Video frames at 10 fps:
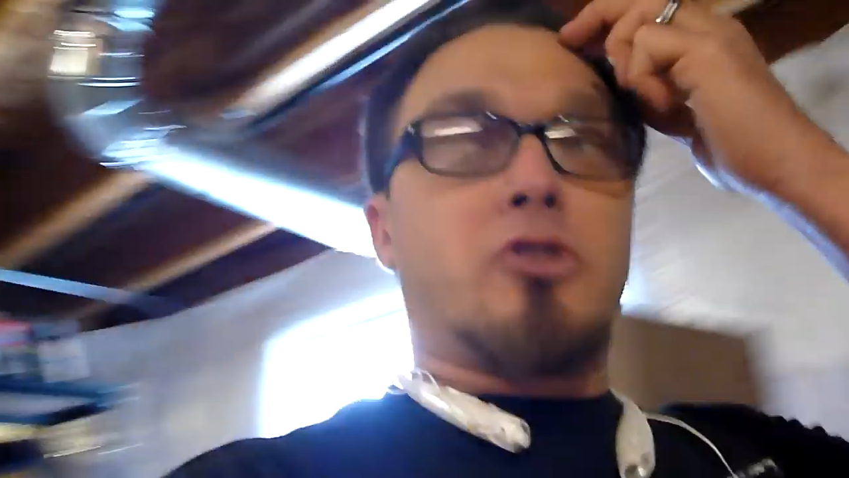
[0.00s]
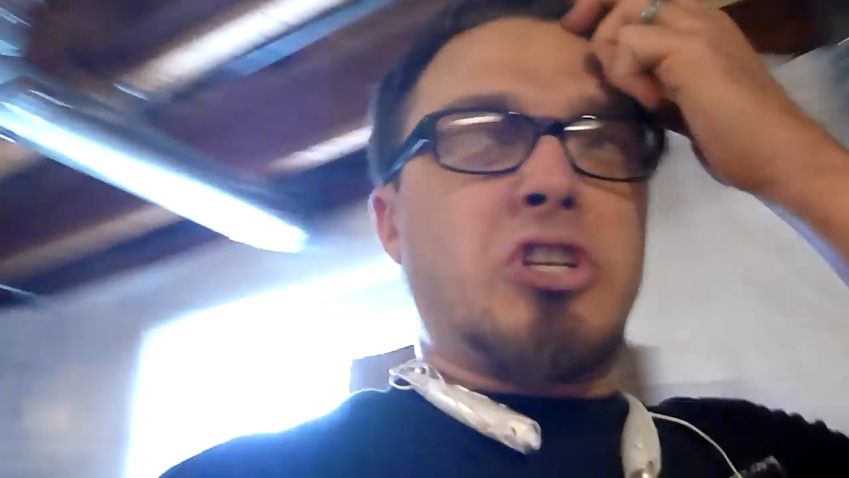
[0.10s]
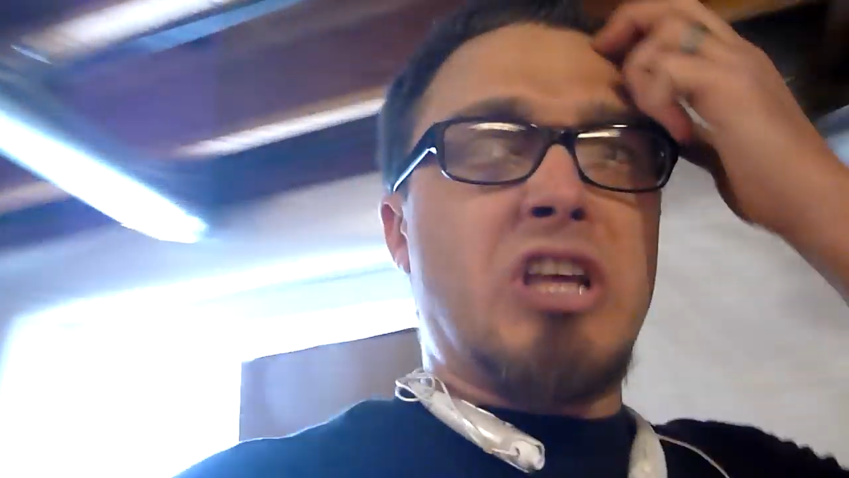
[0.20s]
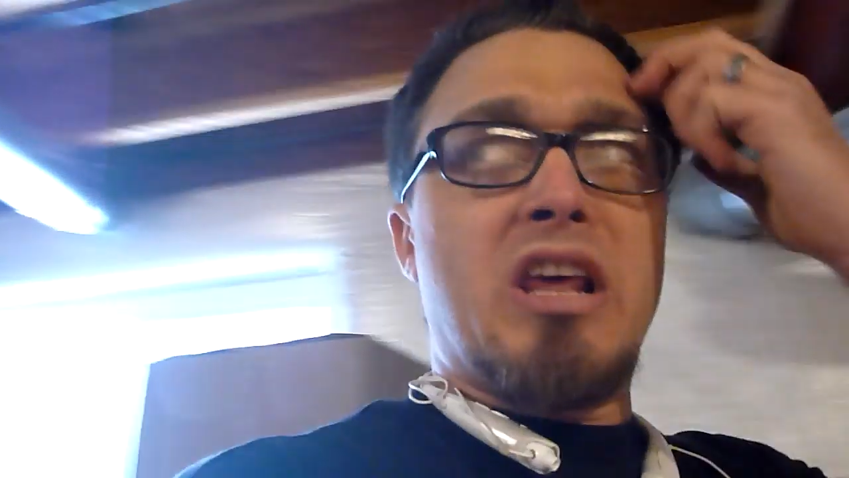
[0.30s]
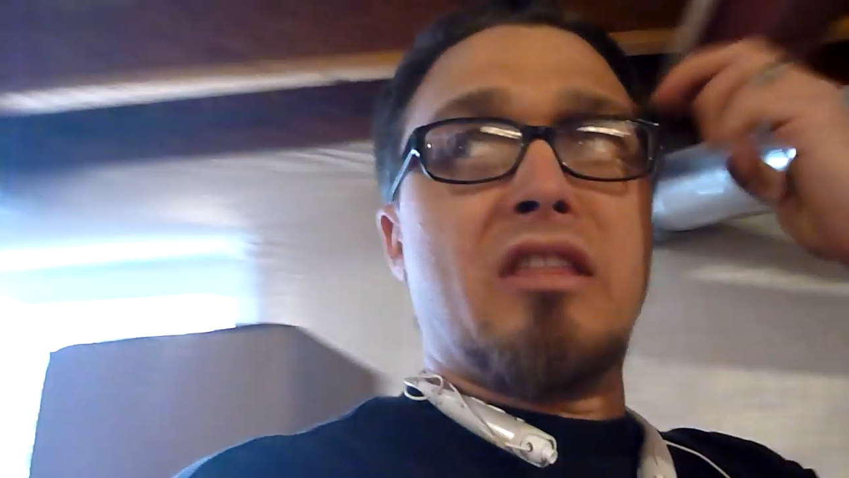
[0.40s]

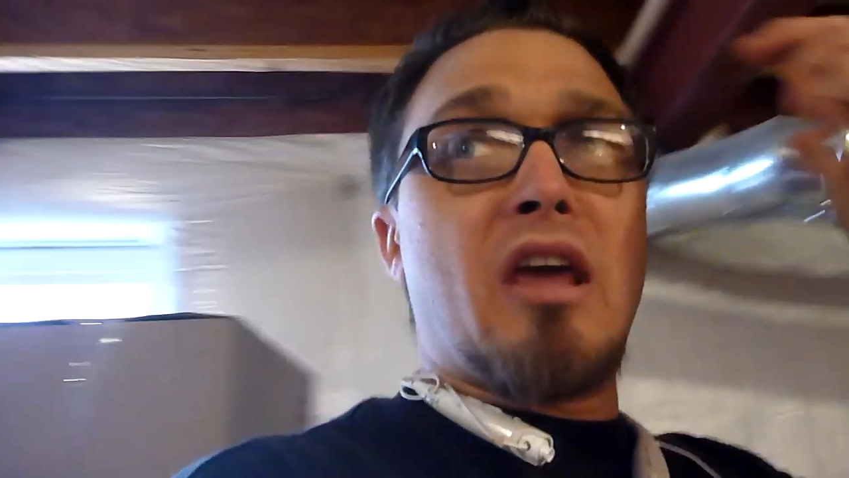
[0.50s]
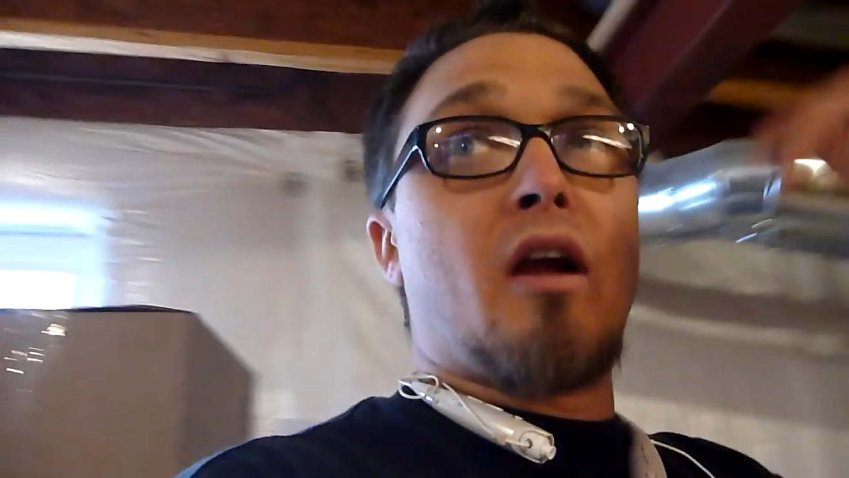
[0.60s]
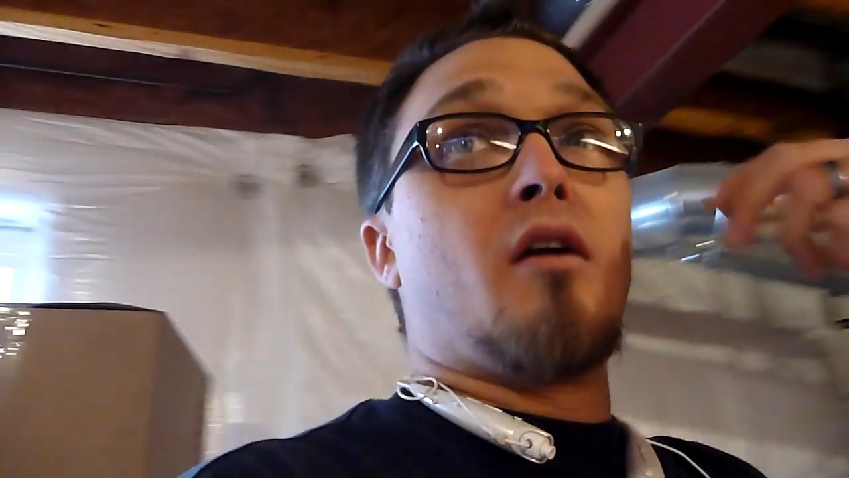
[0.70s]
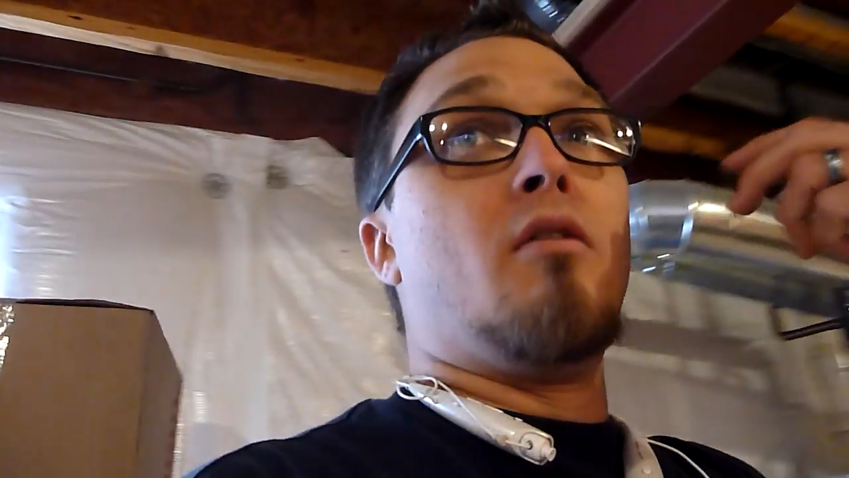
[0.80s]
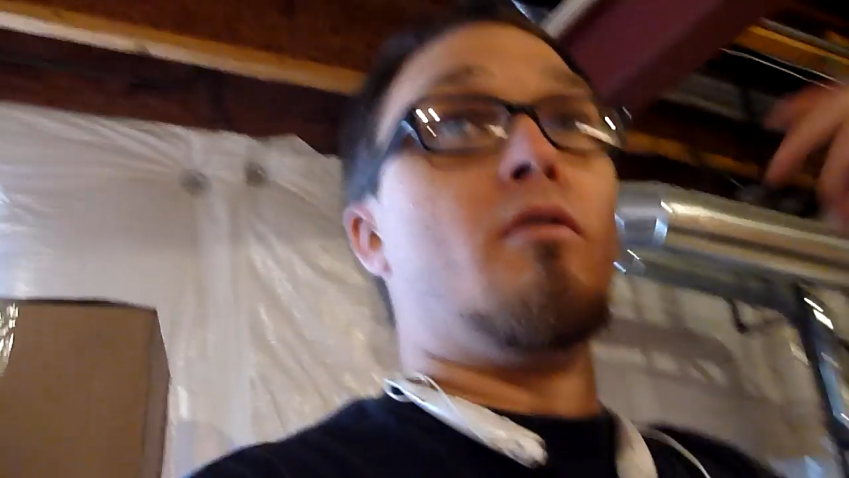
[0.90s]
sitting
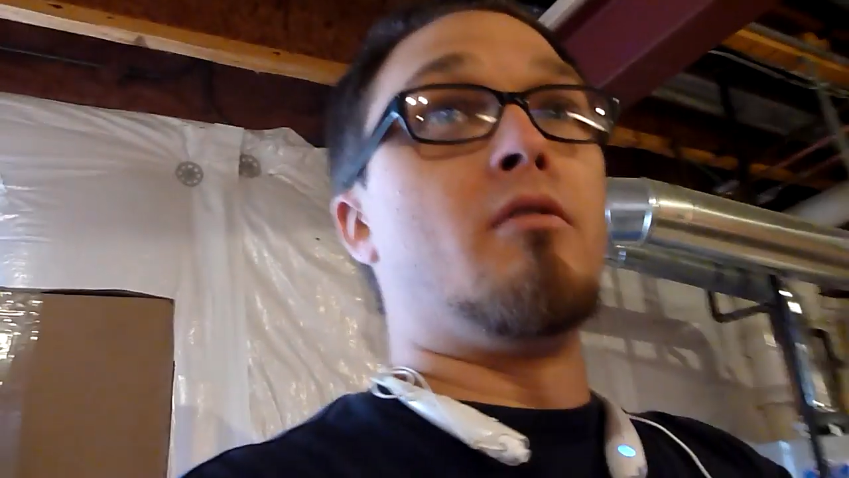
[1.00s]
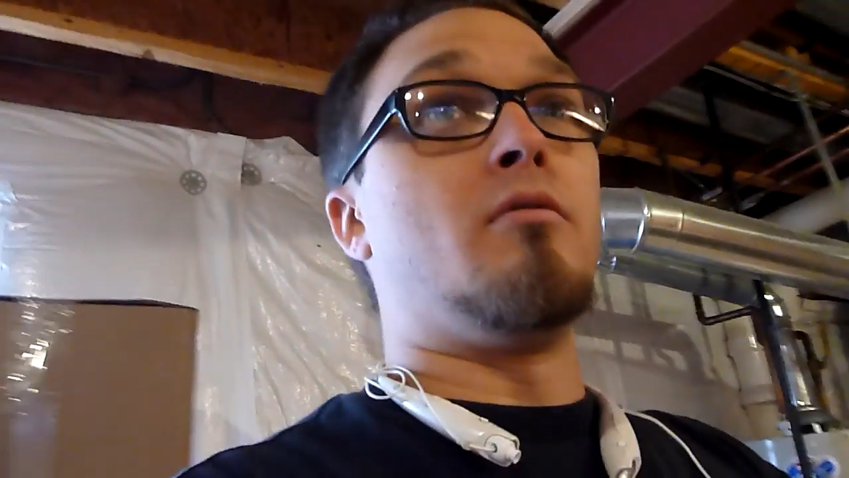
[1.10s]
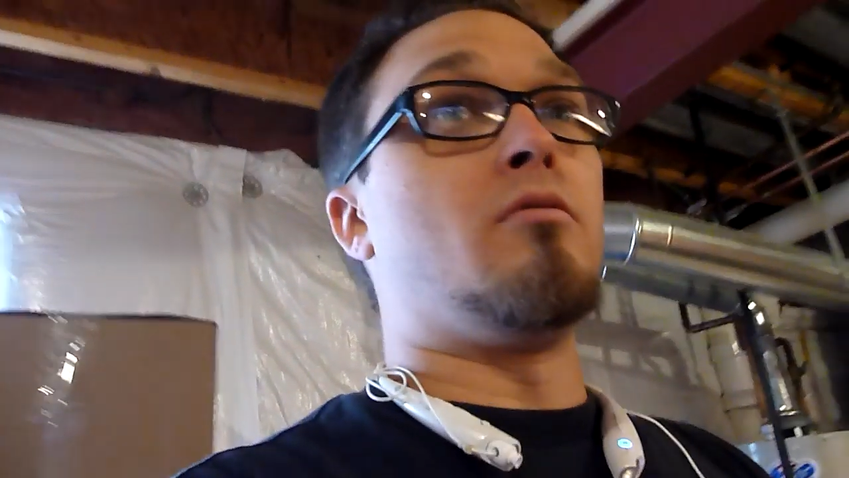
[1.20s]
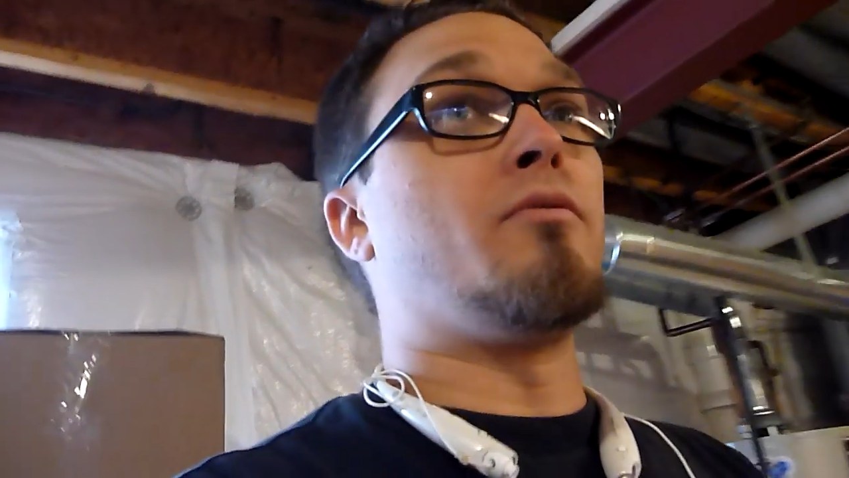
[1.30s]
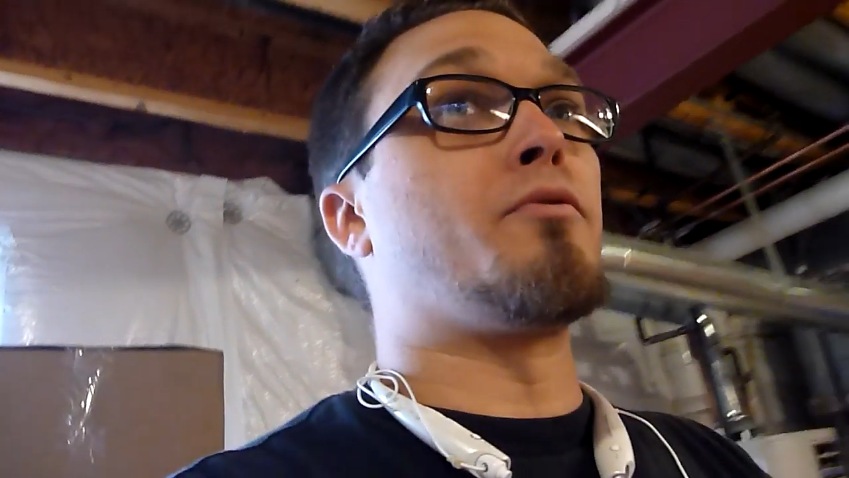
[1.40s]
there
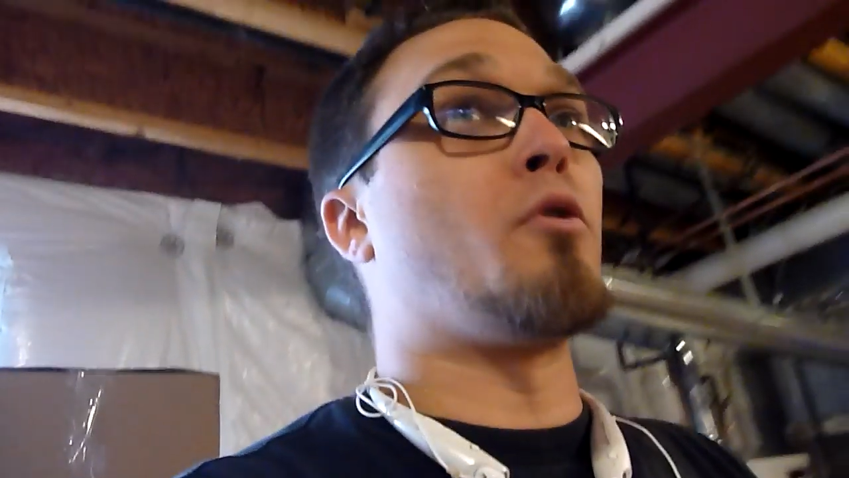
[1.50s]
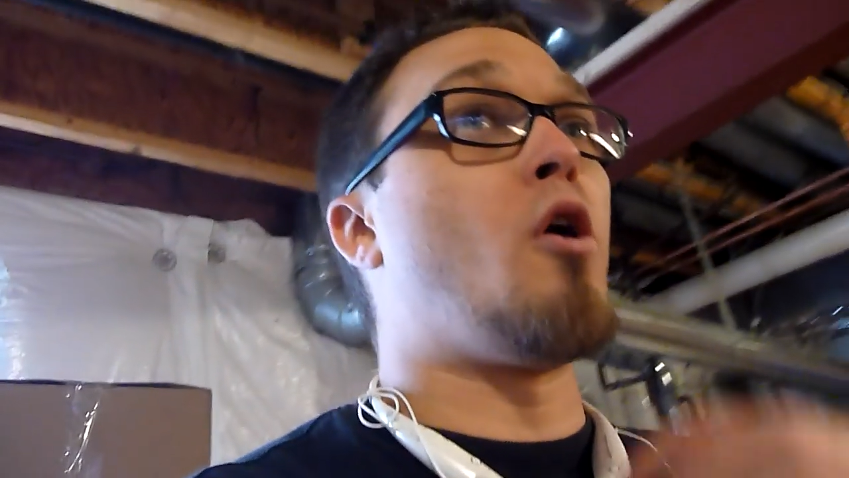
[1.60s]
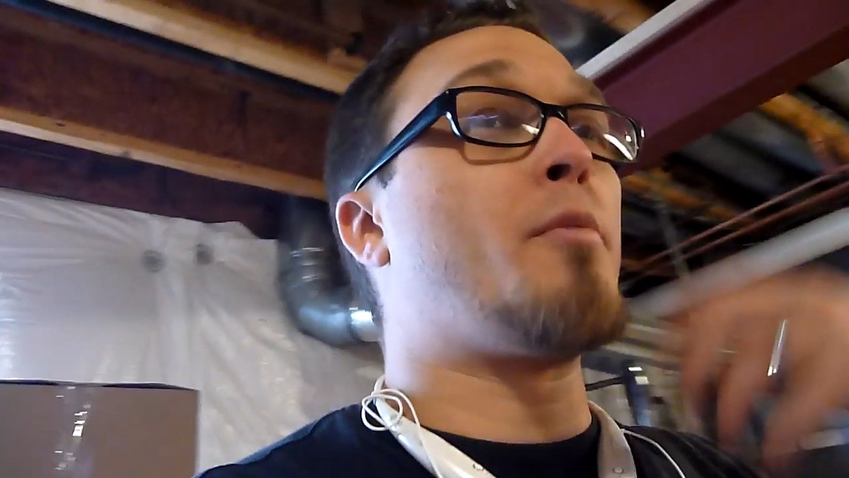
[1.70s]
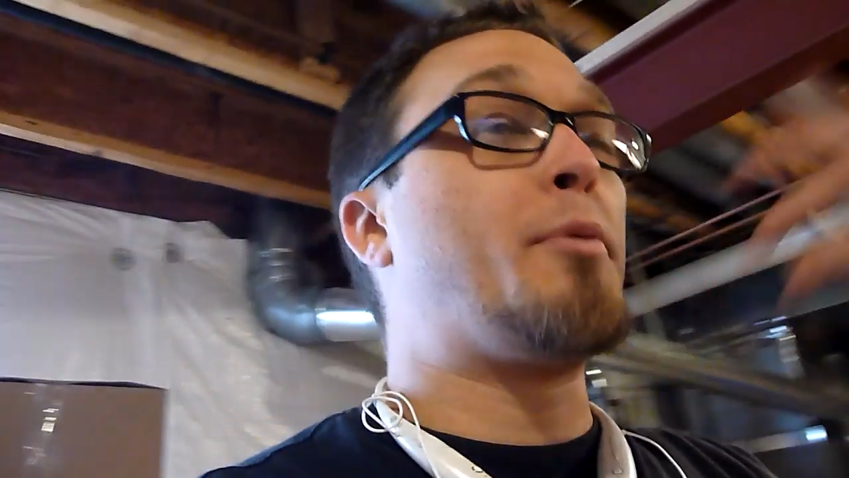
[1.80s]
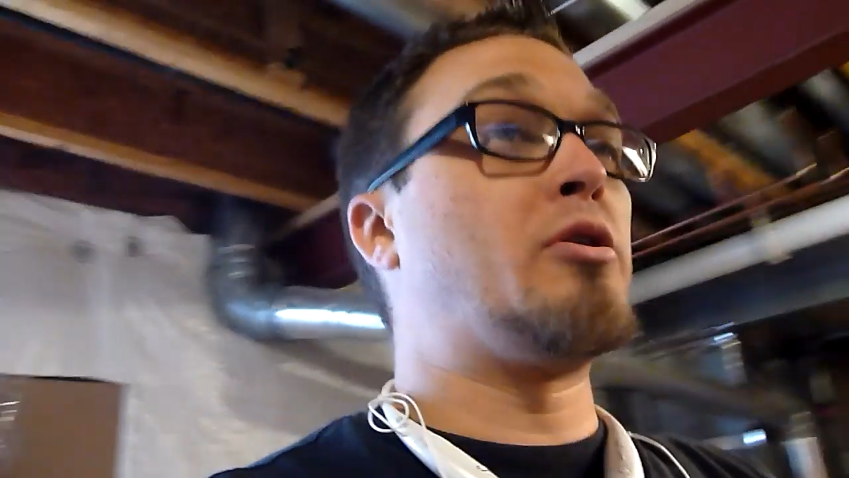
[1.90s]
for
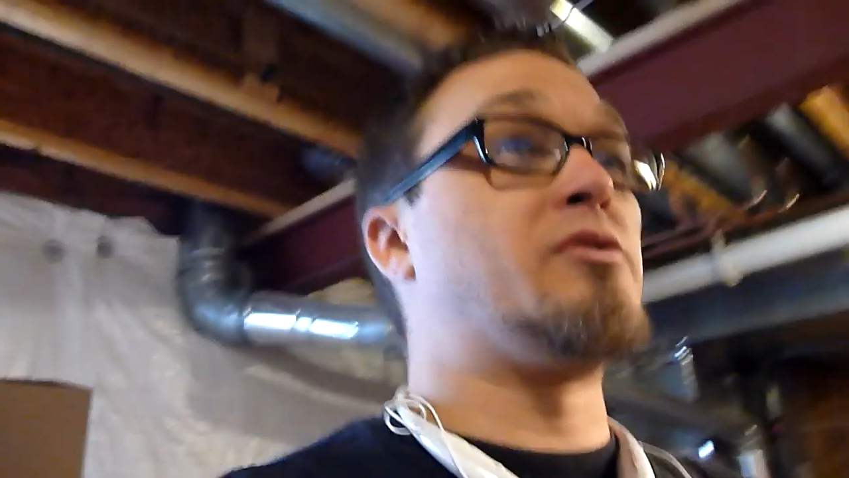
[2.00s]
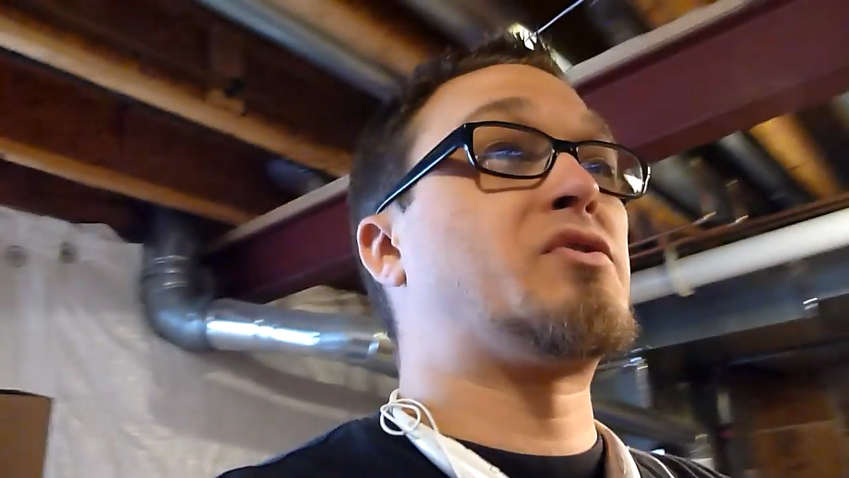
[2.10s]
long periods